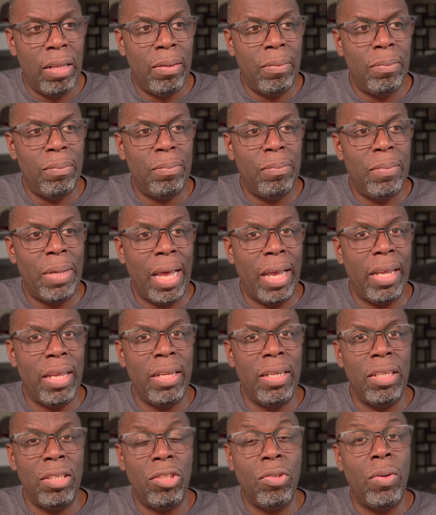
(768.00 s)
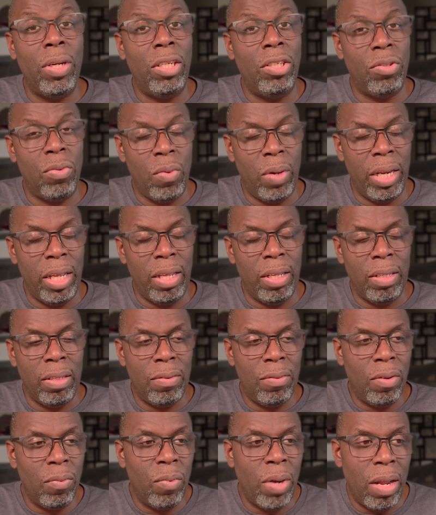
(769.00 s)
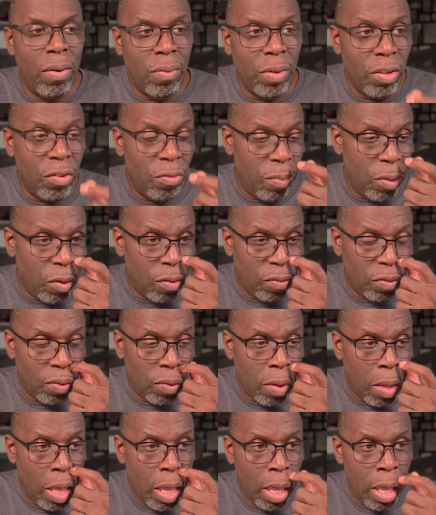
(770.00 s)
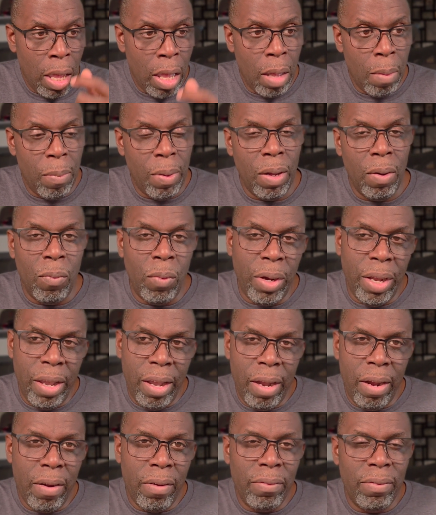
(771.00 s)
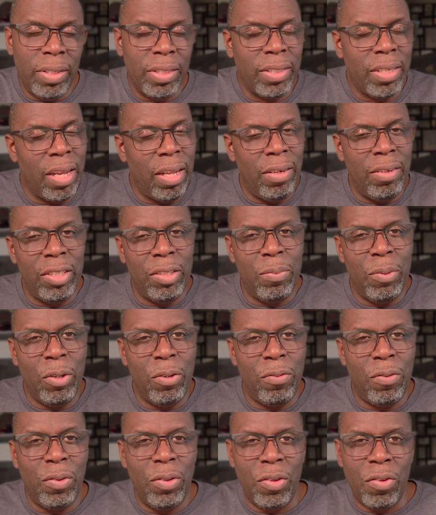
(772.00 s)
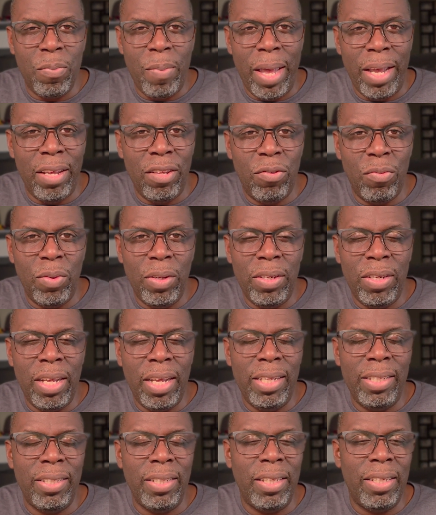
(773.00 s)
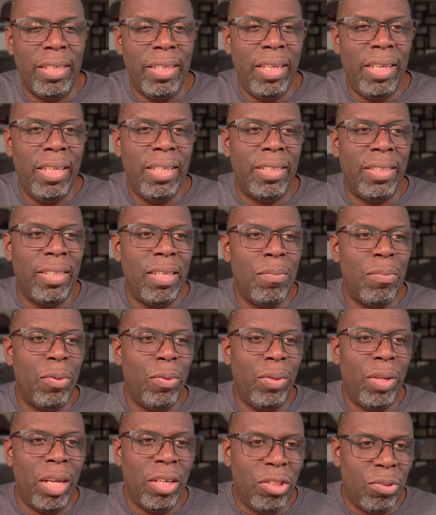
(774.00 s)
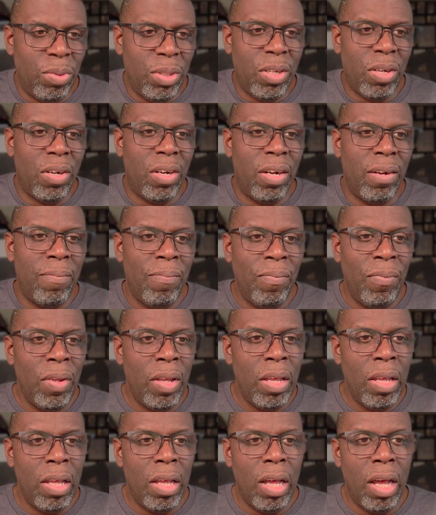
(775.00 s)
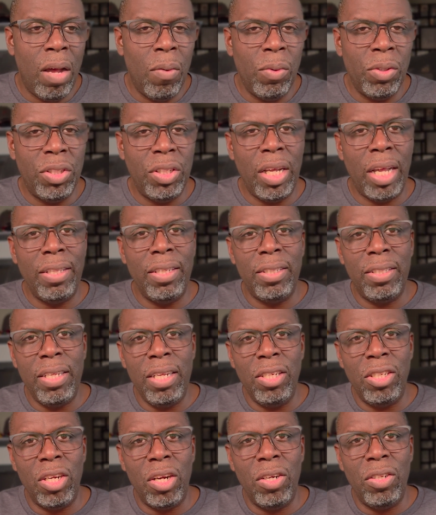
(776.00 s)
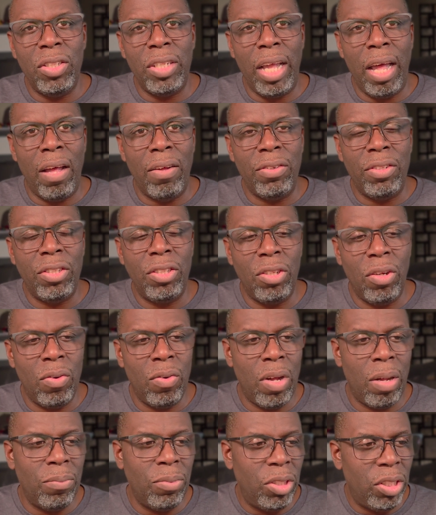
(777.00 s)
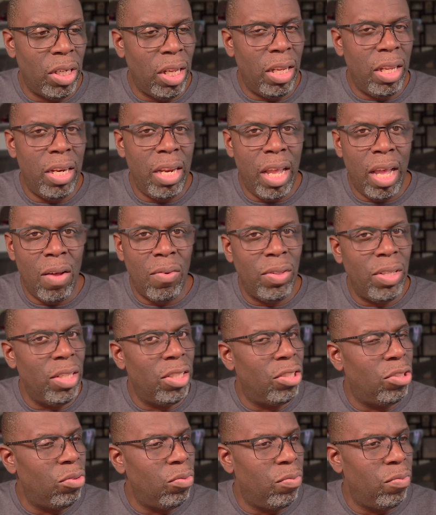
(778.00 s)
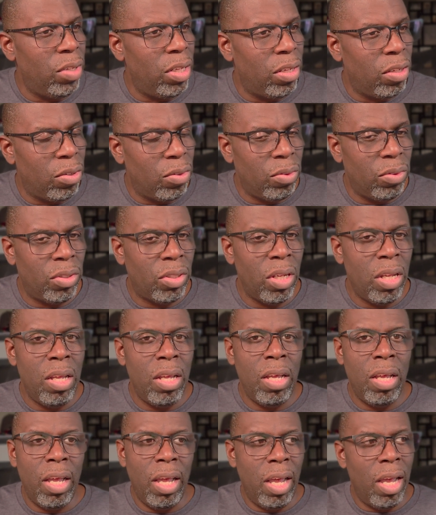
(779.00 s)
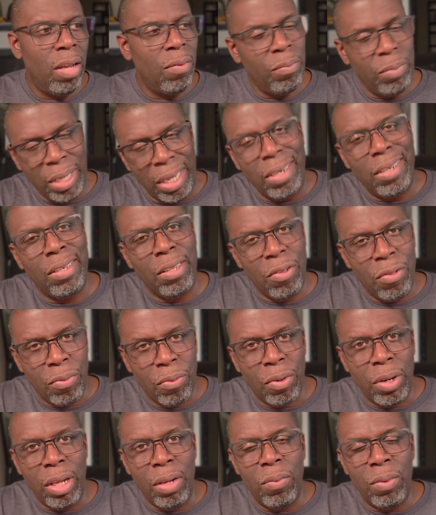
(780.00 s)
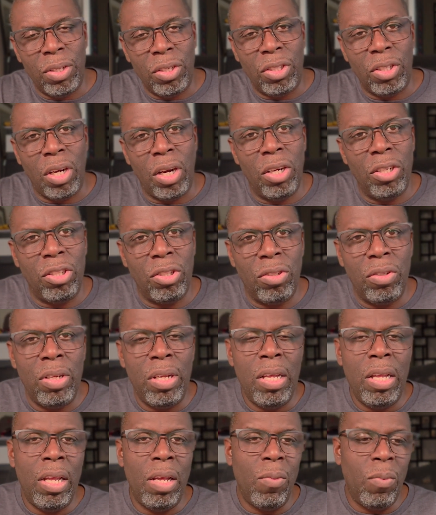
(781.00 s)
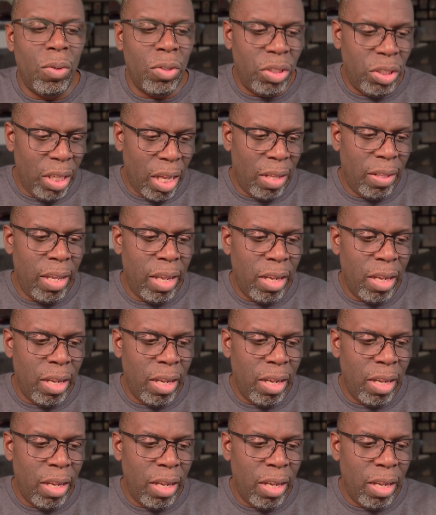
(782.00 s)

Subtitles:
back in 2020. The red one is beautiful. But we're here. This color is beautiful. The spec is real nice and clean, simple, luxury car. We'll see how this thing turns out. So I'm chilling now with these two vehicles, and technically 3 with the Charger. We'll see how that